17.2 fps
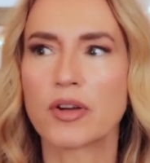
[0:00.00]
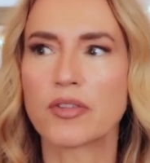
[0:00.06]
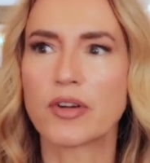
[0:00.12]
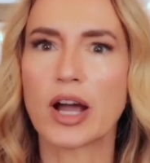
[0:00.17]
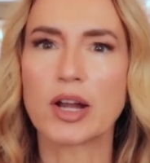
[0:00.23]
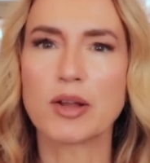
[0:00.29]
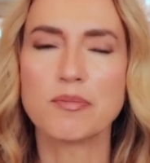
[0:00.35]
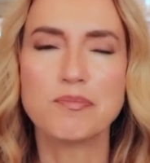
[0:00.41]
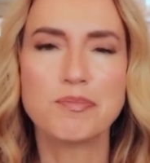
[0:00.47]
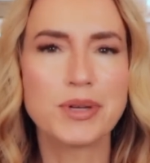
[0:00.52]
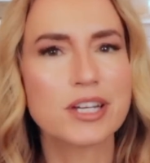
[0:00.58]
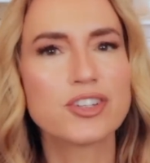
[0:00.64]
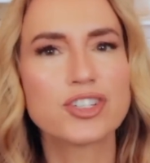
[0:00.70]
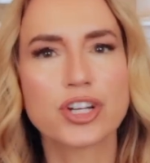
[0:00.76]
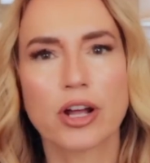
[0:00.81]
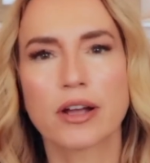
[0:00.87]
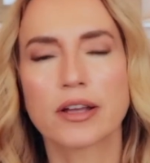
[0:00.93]
I've got a
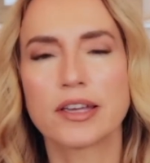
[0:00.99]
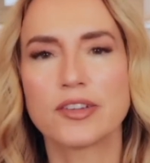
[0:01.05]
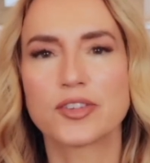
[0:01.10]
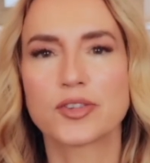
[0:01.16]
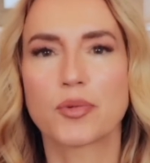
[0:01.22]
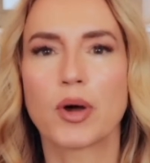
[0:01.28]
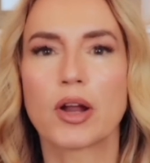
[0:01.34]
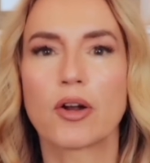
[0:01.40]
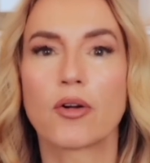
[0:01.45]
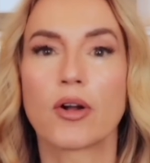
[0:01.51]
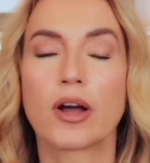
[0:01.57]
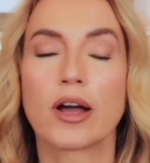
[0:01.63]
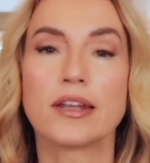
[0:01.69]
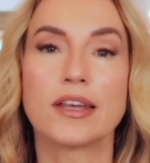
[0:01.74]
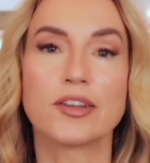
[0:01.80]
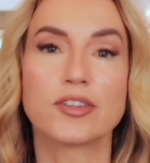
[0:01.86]
big chunky sweater on.